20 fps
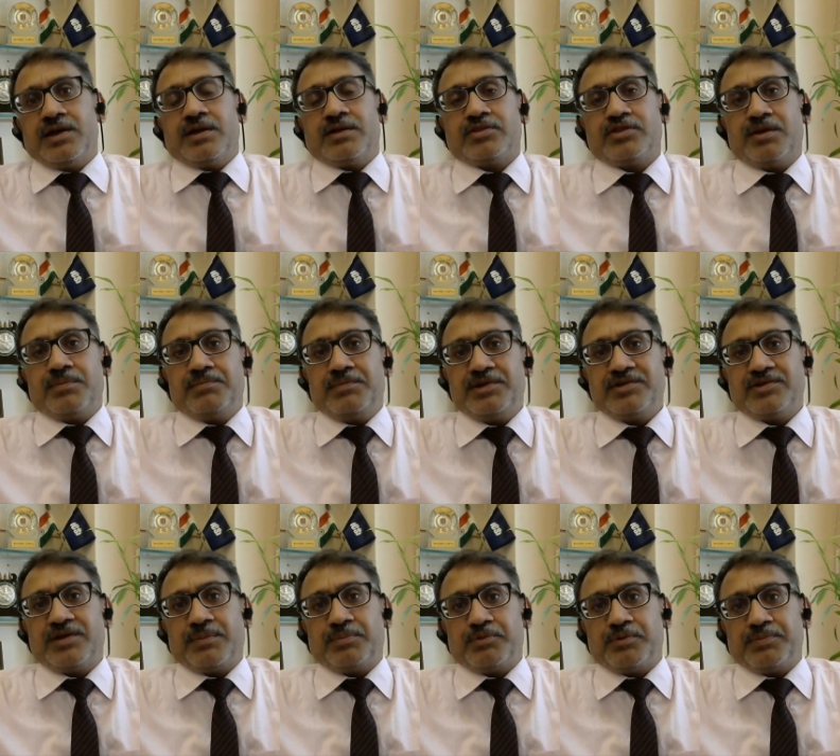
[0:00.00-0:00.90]
The
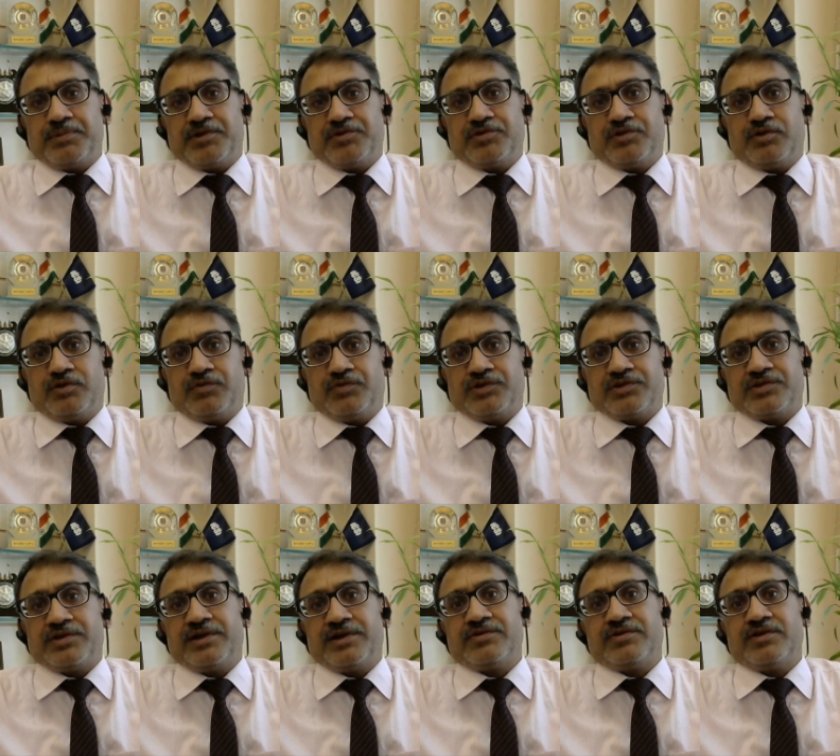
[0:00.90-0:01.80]
misappropriation of
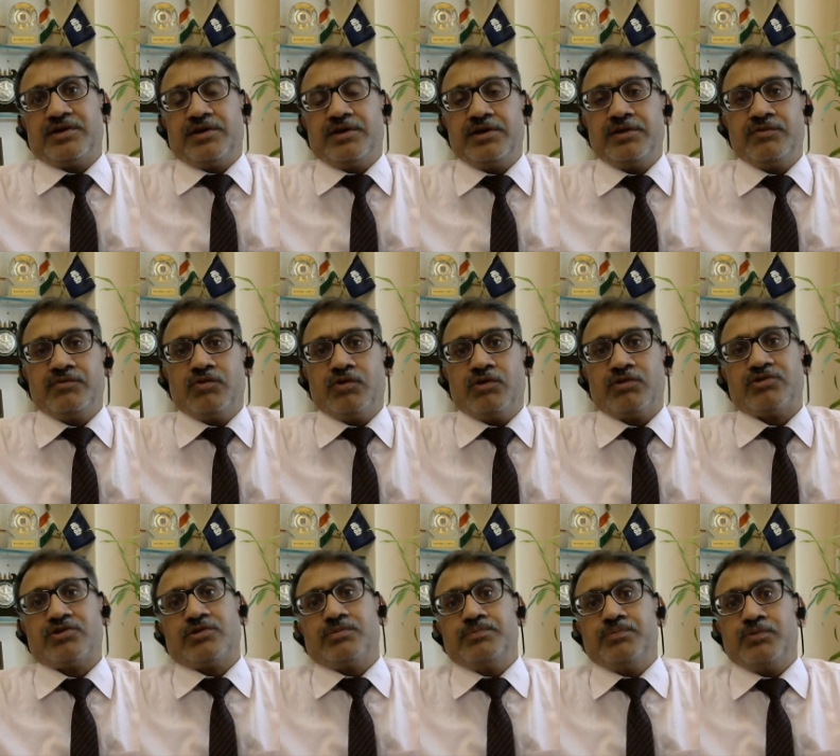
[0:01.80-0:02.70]
assets
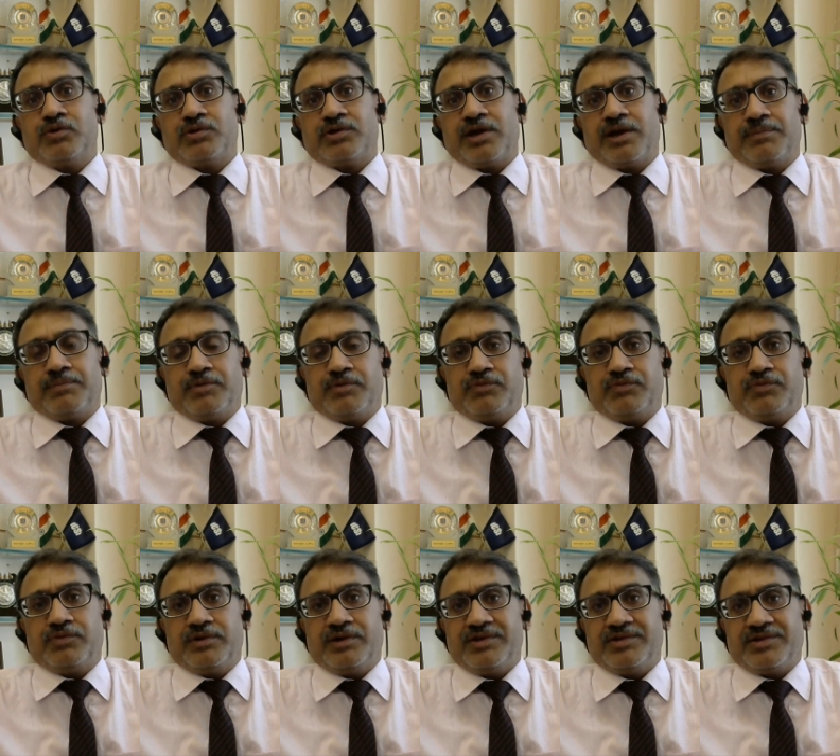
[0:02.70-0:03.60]
involves both type of
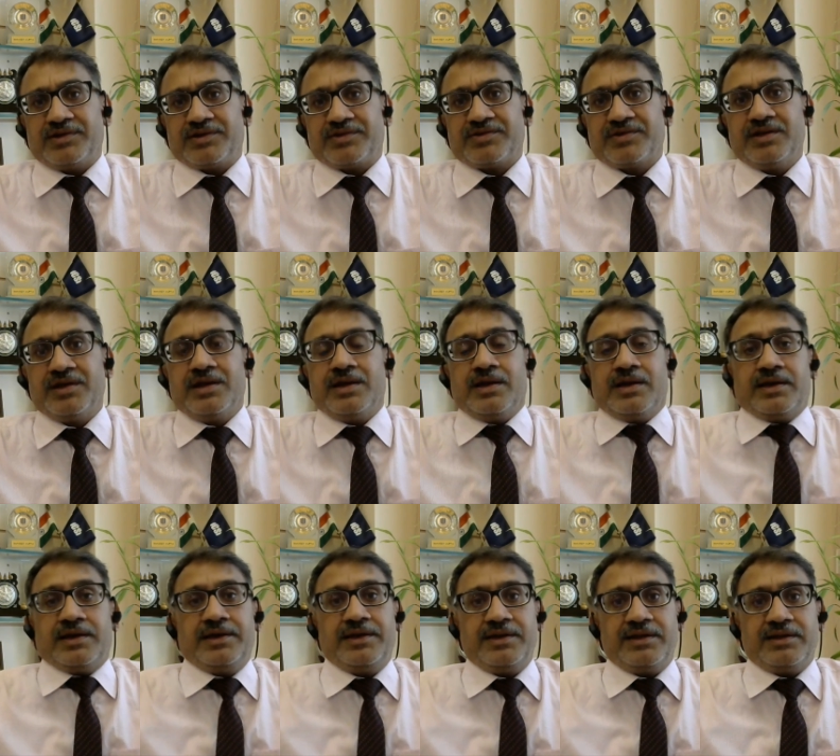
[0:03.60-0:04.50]
assets.
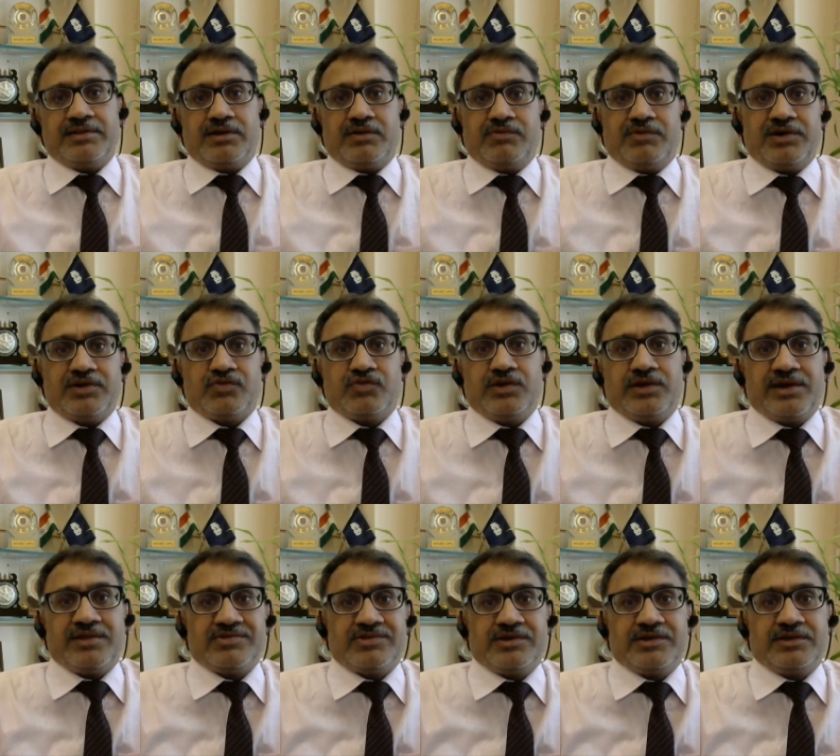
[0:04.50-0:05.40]
In other words, we
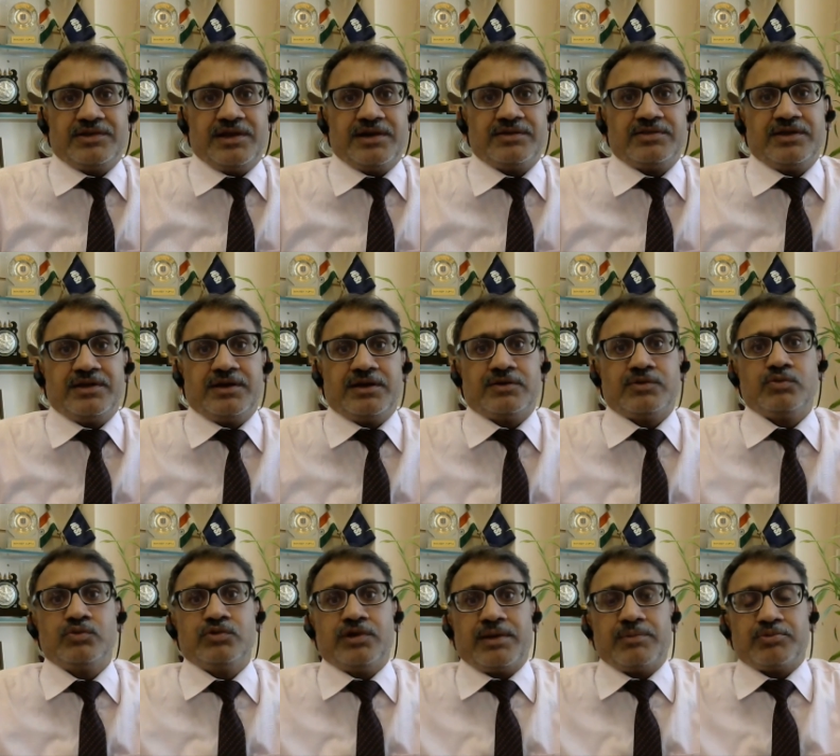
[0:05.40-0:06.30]
can say that there are
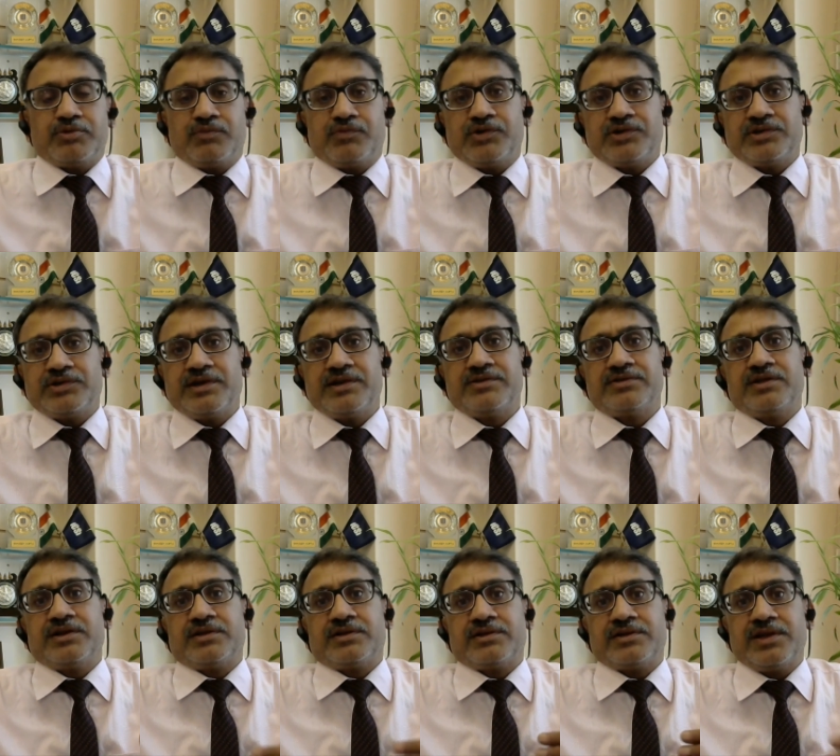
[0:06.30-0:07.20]
two types of assets,
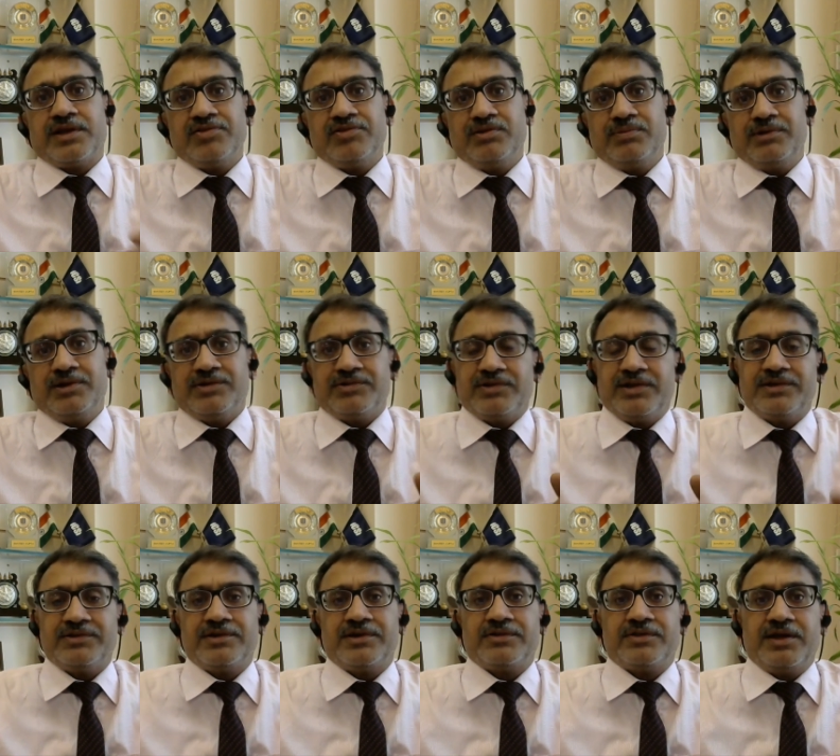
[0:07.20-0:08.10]
the tangible
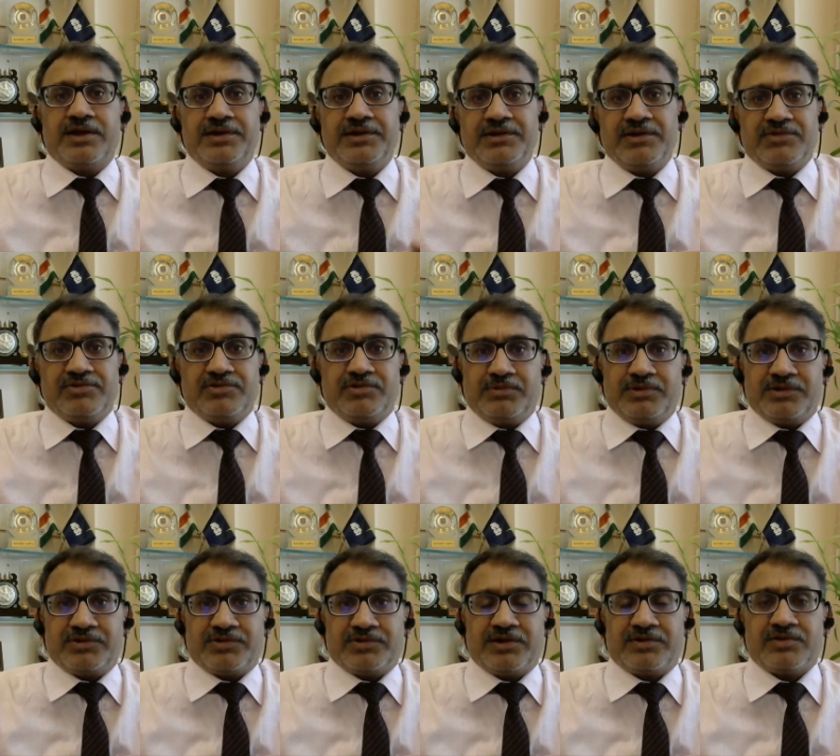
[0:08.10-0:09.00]
assets and the intangible
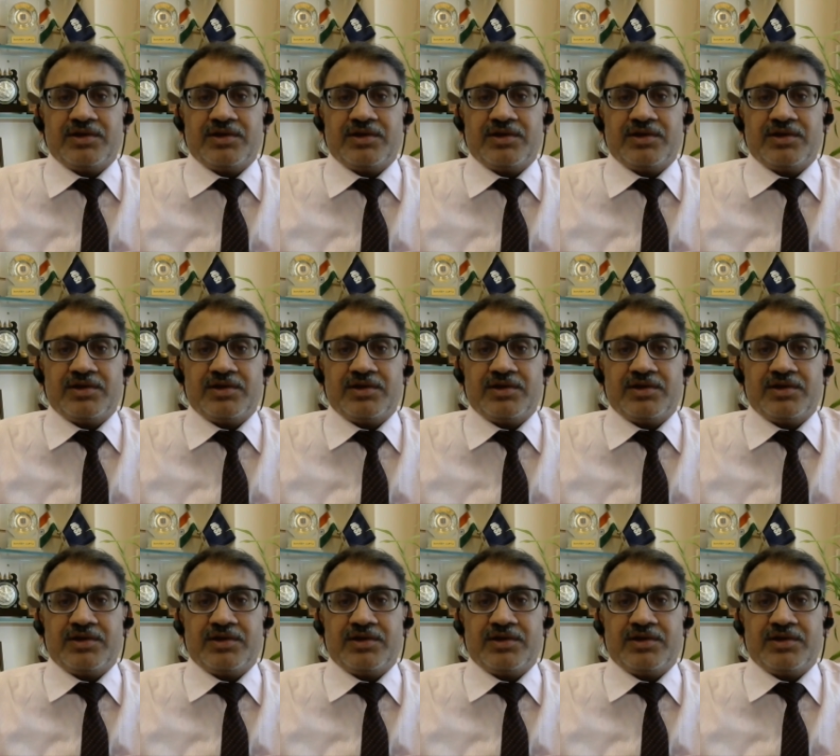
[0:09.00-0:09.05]
assets.